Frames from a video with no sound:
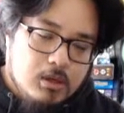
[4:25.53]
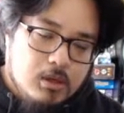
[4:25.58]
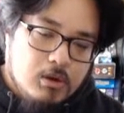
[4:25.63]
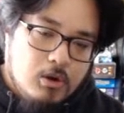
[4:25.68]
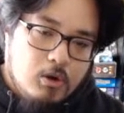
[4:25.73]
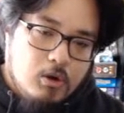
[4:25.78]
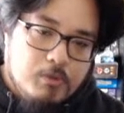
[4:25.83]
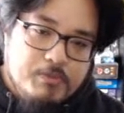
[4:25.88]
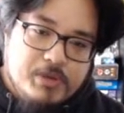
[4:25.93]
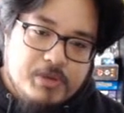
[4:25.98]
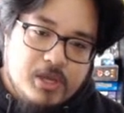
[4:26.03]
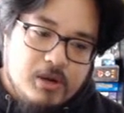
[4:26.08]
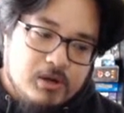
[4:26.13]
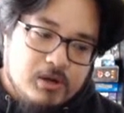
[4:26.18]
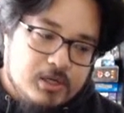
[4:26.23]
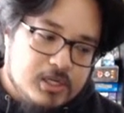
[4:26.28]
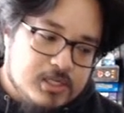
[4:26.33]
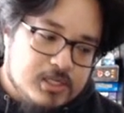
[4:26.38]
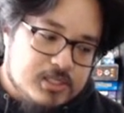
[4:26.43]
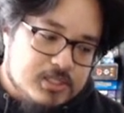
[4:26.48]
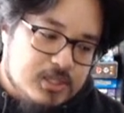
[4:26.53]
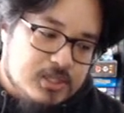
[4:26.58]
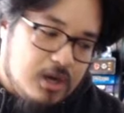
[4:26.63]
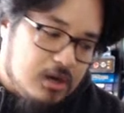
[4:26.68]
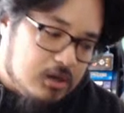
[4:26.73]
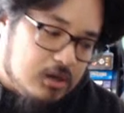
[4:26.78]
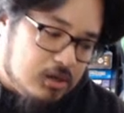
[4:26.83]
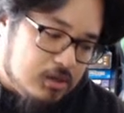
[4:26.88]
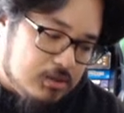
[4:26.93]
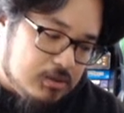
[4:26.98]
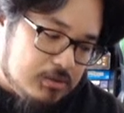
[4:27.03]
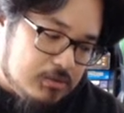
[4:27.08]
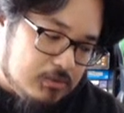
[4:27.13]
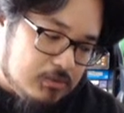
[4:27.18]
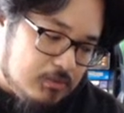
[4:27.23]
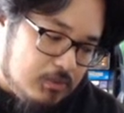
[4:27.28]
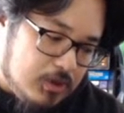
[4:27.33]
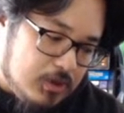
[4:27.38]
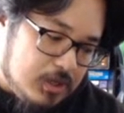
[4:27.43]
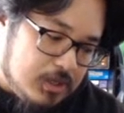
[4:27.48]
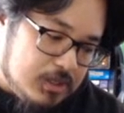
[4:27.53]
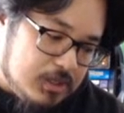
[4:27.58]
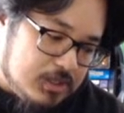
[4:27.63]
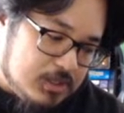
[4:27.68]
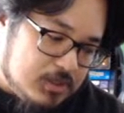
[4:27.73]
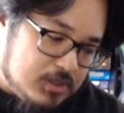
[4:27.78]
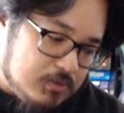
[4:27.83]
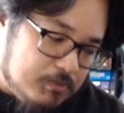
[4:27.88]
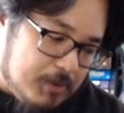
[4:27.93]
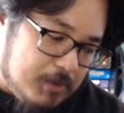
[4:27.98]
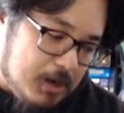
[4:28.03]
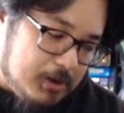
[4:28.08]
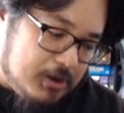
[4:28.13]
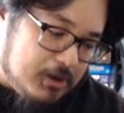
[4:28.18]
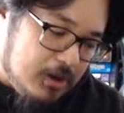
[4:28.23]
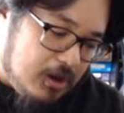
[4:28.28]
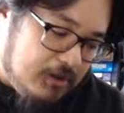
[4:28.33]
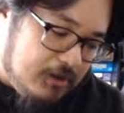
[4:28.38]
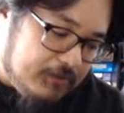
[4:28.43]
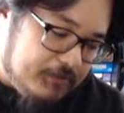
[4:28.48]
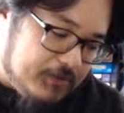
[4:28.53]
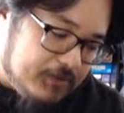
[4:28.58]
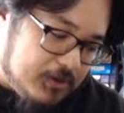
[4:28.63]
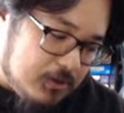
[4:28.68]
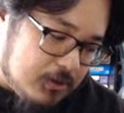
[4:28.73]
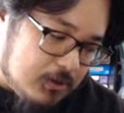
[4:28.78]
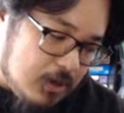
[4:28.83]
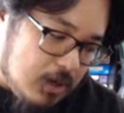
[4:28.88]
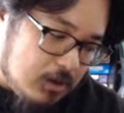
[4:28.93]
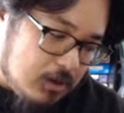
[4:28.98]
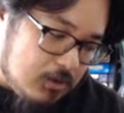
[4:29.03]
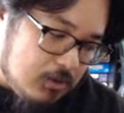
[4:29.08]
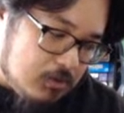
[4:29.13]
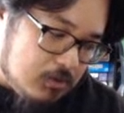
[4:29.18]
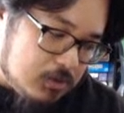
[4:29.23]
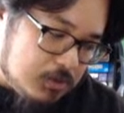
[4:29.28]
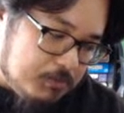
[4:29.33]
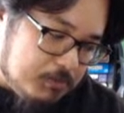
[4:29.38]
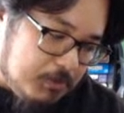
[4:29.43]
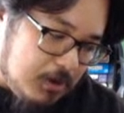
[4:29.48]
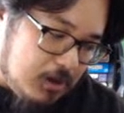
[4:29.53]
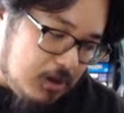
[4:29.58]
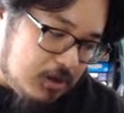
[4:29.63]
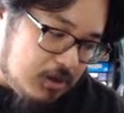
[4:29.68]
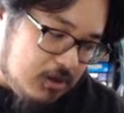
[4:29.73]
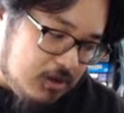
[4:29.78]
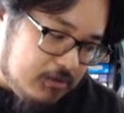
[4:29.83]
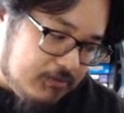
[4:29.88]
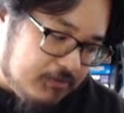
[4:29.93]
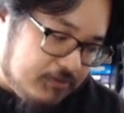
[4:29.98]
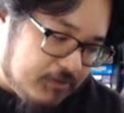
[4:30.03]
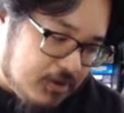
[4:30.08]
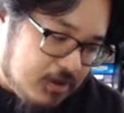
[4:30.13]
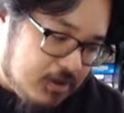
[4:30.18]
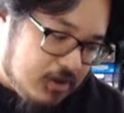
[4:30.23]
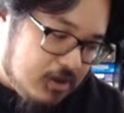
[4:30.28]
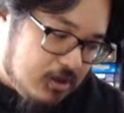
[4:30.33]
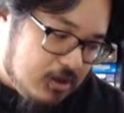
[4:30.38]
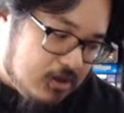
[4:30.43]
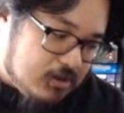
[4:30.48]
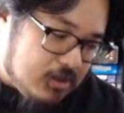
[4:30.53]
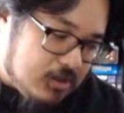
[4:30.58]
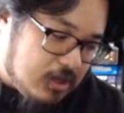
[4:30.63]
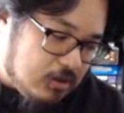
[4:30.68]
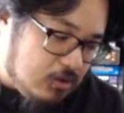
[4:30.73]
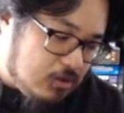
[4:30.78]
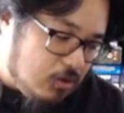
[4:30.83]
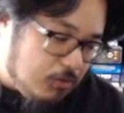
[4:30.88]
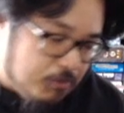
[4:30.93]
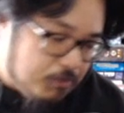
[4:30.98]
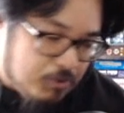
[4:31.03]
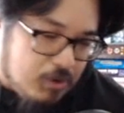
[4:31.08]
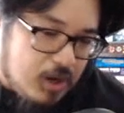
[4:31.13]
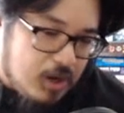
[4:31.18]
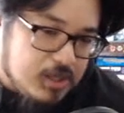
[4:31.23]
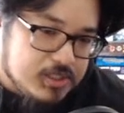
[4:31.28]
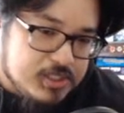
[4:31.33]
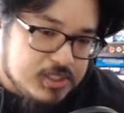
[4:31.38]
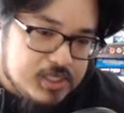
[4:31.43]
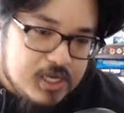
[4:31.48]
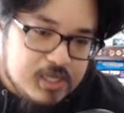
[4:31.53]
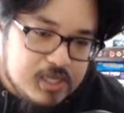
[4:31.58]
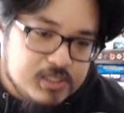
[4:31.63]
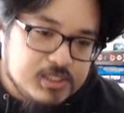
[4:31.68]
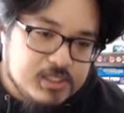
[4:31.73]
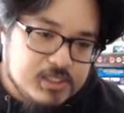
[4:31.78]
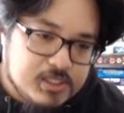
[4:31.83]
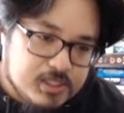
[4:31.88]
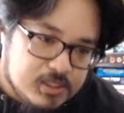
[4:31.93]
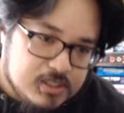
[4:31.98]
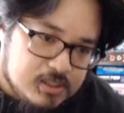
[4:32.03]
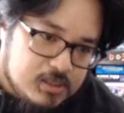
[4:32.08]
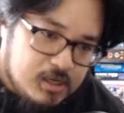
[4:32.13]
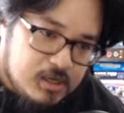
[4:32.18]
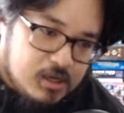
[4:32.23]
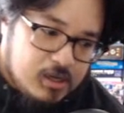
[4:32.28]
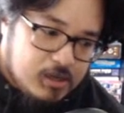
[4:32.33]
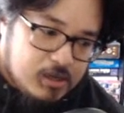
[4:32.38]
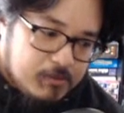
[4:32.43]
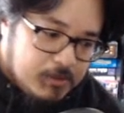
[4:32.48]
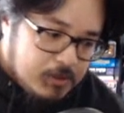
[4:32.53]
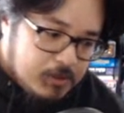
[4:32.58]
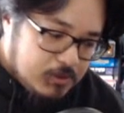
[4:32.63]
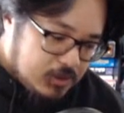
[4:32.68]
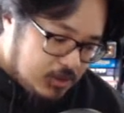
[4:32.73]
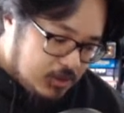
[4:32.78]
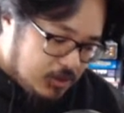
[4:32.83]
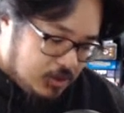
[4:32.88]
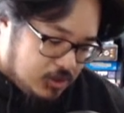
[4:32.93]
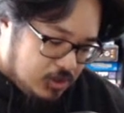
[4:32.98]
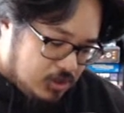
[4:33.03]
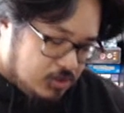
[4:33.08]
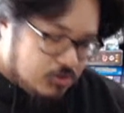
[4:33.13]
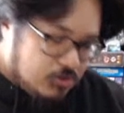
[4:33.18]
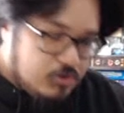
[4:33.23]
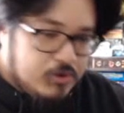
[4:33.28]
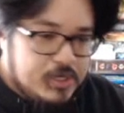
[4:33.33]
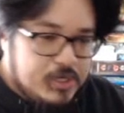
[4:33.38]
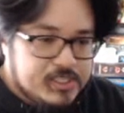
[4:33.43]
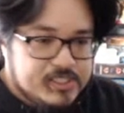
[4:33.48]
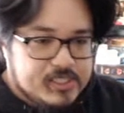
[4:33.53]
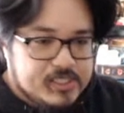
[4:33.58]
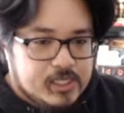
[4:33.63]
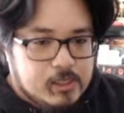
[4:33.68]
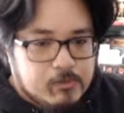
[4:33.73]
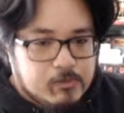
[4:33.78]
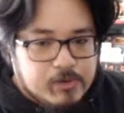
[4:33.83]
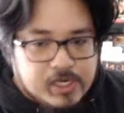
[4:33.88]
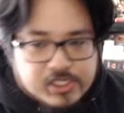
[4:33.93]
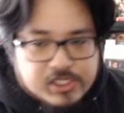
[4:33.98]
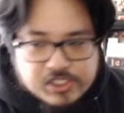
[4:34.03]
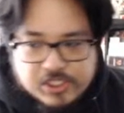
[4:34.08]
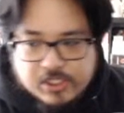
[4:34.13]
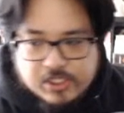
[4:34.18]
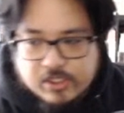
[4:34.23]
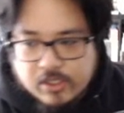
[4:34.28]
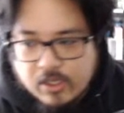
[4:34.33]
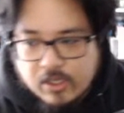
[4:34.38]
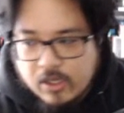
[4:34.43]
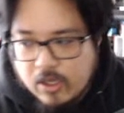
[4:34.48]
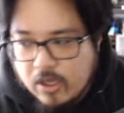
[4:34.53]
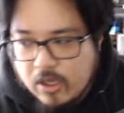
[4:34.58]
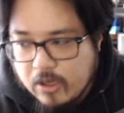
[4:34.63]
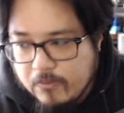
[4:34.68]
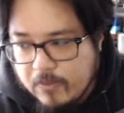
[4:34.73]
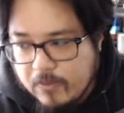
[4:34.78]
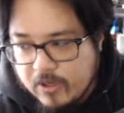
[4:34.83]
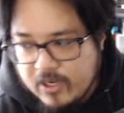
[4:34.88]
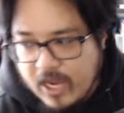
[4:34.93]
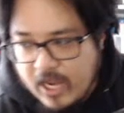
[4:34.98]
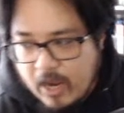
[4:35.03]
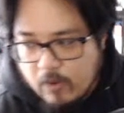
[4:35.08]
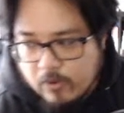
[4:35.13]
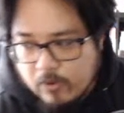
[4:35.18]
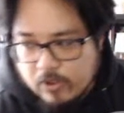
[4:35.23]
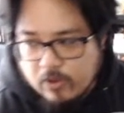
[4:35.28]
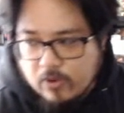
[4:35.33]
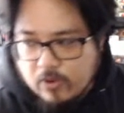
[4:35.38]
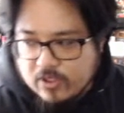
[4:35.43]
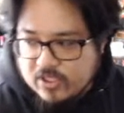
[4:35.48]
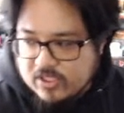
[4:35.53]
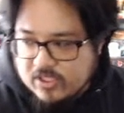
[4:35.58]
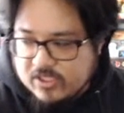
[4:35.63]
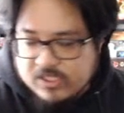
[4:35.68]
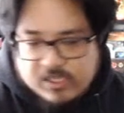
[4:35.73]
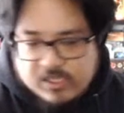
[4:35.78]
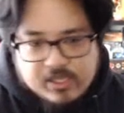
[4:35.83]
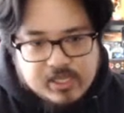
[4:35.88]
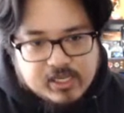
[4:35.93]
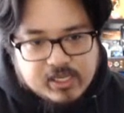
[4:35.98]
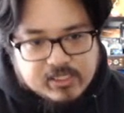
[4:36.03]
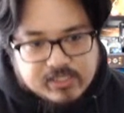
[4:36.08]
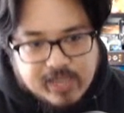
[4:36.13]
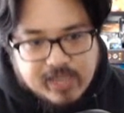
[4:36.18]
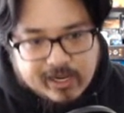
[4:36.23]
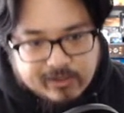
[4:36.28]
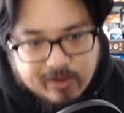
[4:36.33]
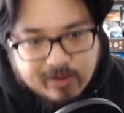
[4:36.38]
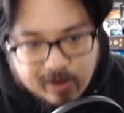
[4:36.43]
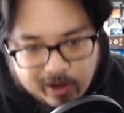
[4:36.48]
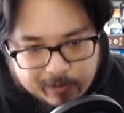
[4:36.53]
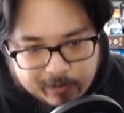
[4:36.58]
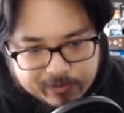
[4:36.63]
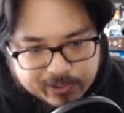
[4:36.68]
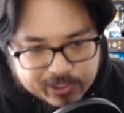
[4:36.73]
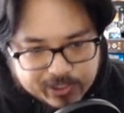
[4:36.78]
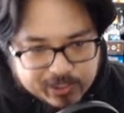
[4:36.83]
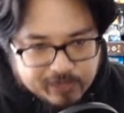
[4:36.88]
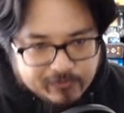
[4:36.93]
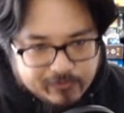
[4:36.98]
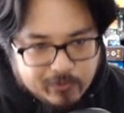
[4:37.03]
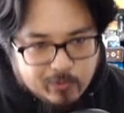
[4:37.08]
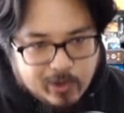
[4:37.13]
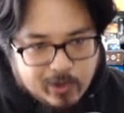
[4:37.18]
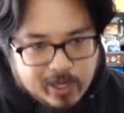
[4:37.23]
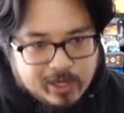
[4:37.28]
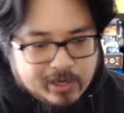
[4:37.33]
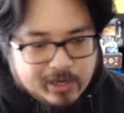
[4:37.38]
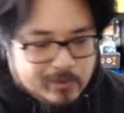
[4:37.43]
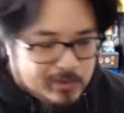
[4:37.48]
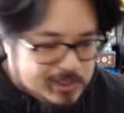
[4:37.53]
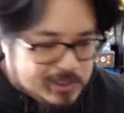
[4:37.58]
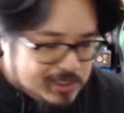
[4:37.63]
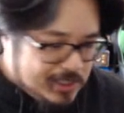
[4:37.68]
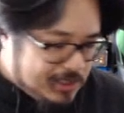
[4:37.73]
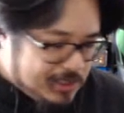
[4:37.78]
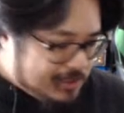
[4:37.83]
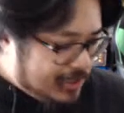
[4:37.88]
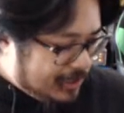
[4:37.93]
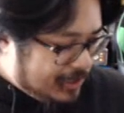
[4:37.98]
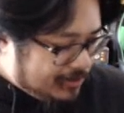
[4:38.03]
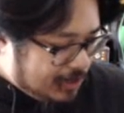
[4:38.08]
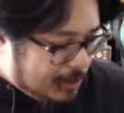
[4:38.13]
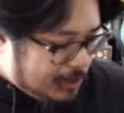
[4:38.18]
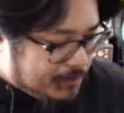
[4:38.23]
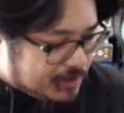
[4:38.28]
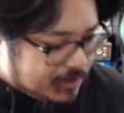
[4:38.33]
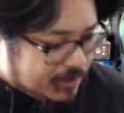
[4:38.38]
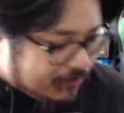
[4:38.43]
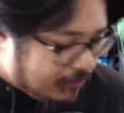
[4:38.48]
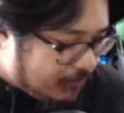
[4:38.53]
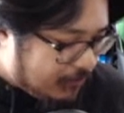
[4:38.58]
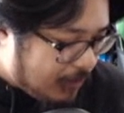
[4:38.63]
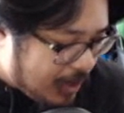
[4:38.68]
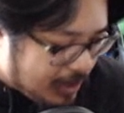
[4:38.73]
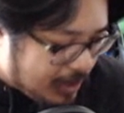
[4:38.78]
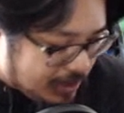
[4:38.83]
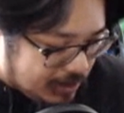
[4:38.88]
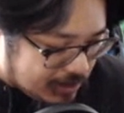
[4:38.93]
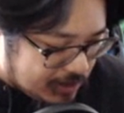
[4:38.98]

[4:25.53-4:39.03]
Obierka's daughter was married off, and Okonkwo was part of that whole process. It was a great celebration, but now we're going to see the exact opposite of a wedding. What's the exact opposite of a wedding?